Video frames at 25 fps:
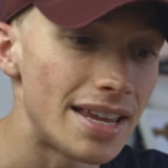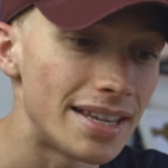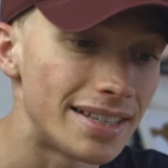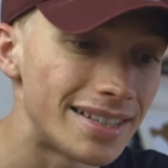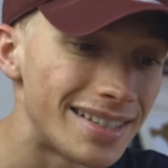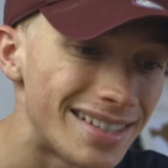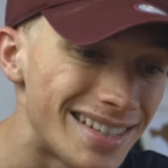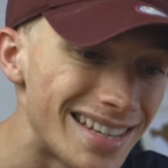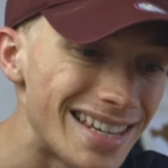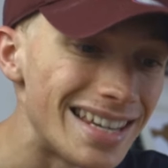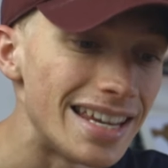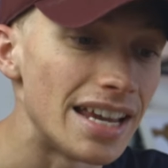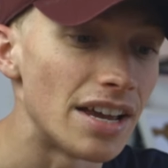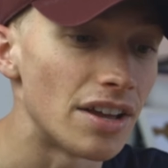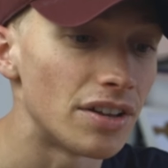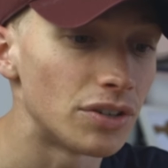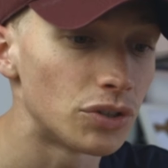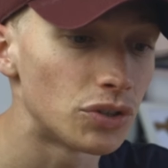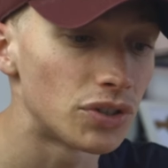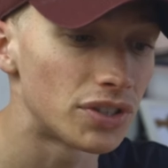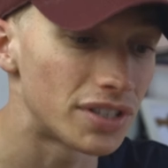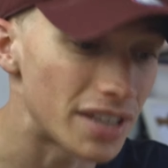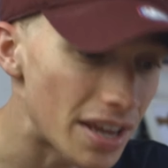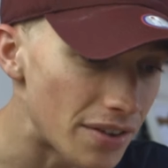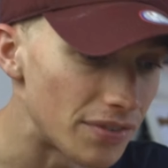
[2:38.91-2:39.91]

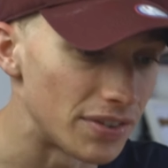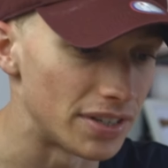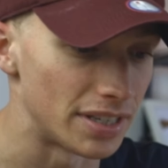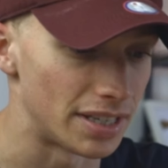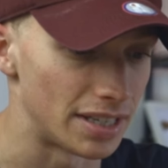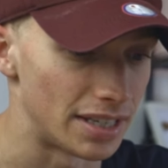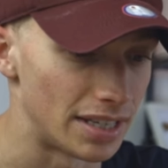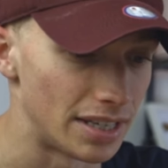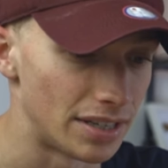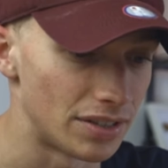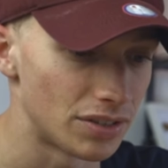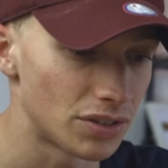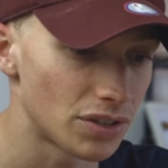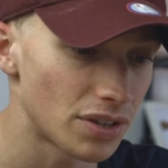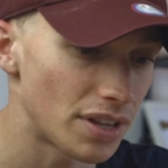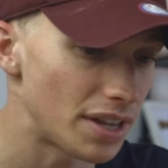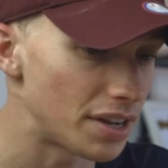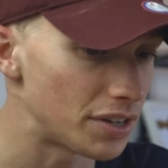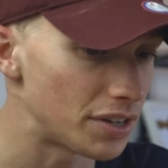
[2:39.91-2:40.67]
C70. So